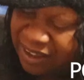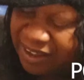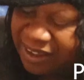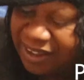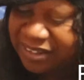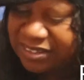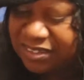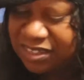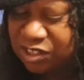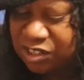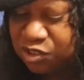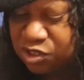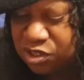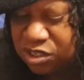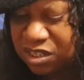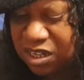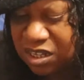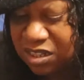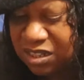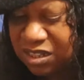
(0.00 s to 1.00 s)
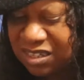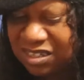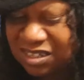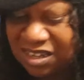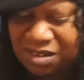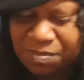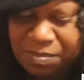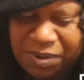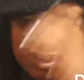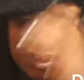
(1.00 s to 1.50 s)
it's interesting. This
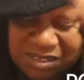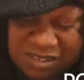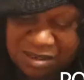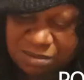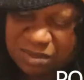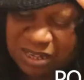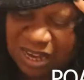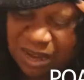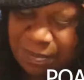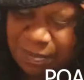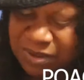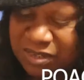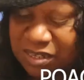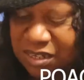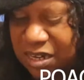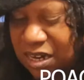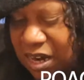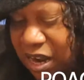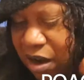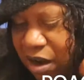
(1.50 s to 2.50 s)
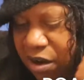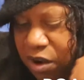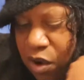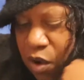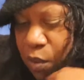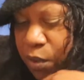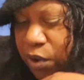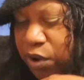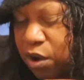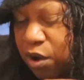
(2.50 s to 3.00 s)
could be some type of scenario
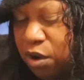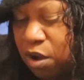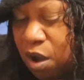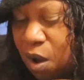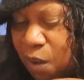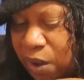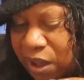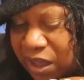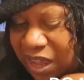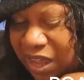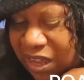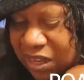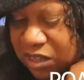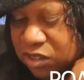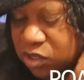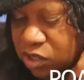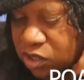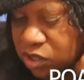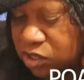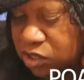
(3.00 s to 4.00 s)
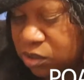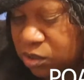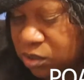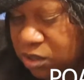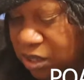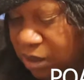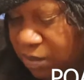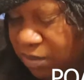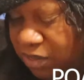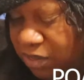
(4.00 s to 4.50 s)
where you're going in to do
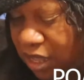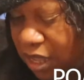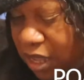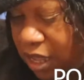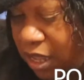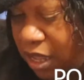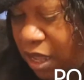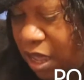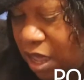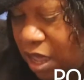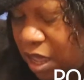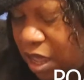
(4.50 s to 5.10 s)
something